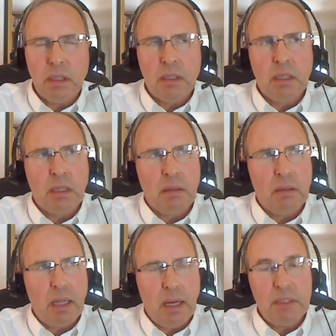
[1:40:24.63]
Uh,
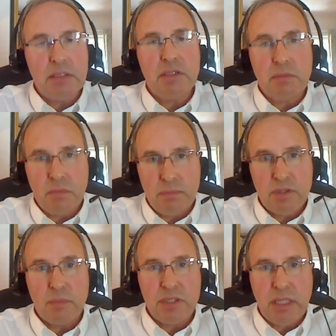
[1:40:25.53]
I mean,
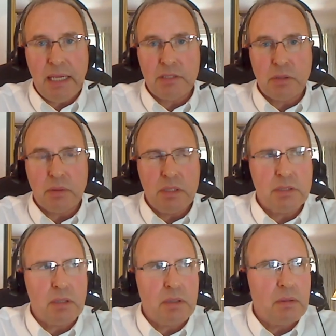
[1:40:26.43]
substantially
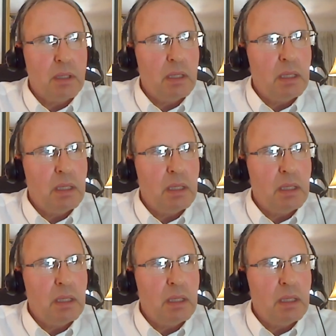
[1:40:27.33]
so.